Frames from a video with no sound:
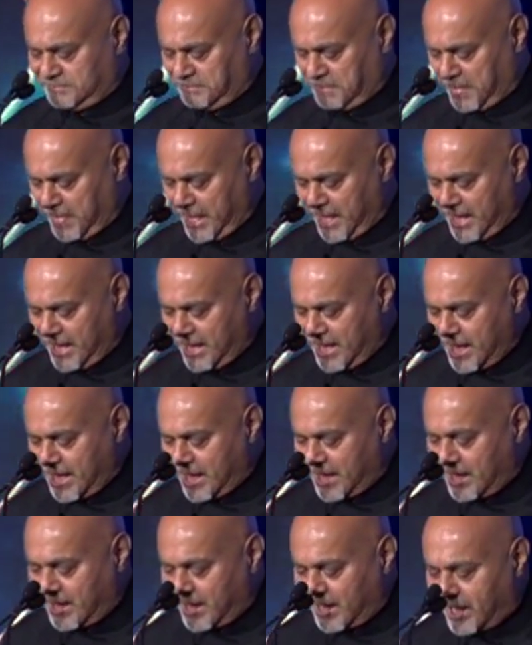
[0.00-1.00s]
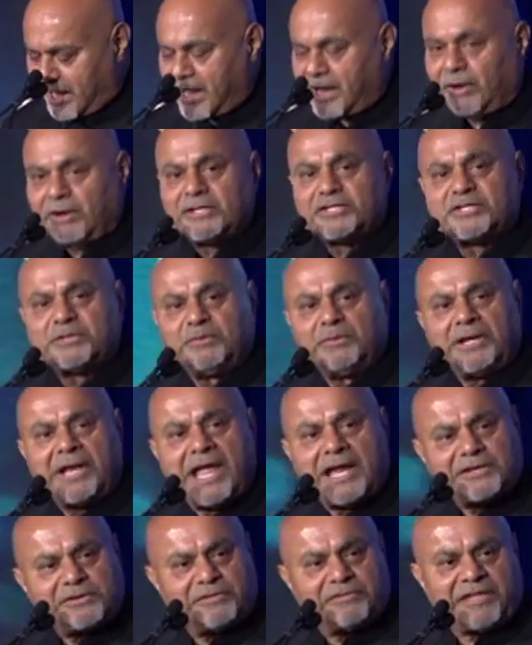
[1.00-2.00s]
I also would like to thank my
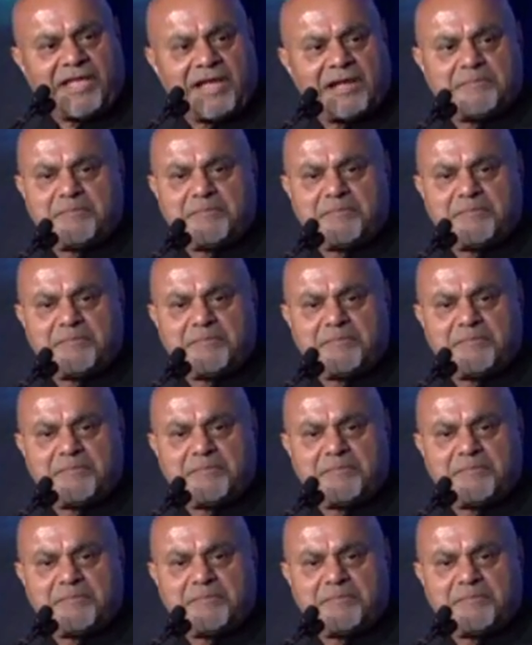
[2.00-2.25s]
friend Pradeep